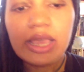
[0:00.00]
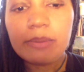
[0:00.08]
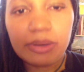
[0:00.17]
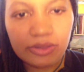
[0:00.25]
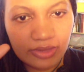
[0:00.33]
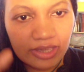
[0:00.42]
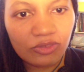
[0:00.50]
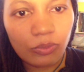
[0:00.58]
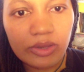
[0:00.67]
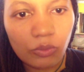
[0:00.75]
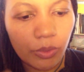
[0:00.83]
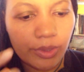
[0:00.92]
But this
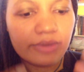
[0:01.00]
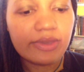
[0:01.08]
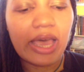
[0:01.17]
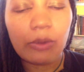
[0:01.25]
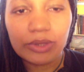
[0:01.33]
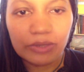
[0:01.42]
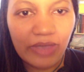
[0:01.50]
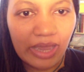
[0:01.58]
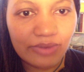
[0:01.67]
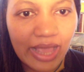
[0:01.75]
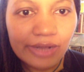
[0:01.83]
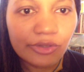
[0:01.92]
one where we've got with the five
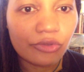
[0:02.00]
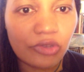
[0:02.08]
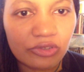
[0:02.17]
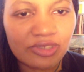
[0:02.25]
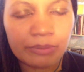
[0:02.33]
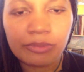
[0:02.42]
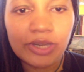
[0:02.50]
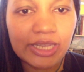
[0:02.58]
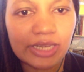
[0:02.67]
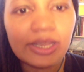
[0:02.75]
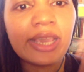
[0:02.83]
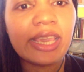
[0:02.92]
doctors, they're
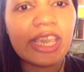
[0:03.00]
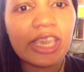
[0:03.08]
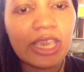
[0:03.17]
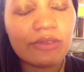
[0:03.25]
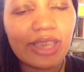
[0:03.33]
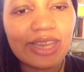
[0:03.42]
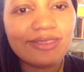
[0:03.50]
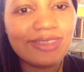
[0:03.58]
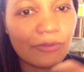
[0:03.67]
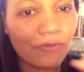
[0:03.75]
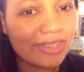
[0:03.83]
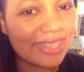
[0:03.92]
separated, it gives a
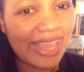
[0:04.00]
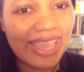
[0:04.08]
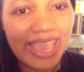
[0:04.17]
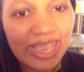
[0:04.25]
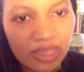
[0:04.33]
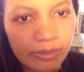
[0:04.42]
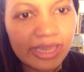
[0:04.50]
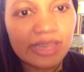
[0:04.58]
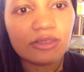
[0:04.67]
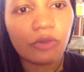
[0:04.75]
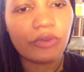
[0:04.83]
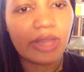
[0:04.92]
different element
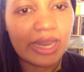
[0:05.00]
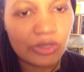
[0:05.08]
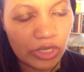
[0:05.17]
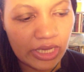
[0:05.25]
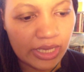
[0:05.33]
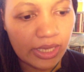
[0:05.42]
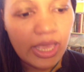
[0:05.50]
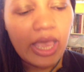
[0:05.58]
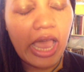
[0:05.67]
and different idea.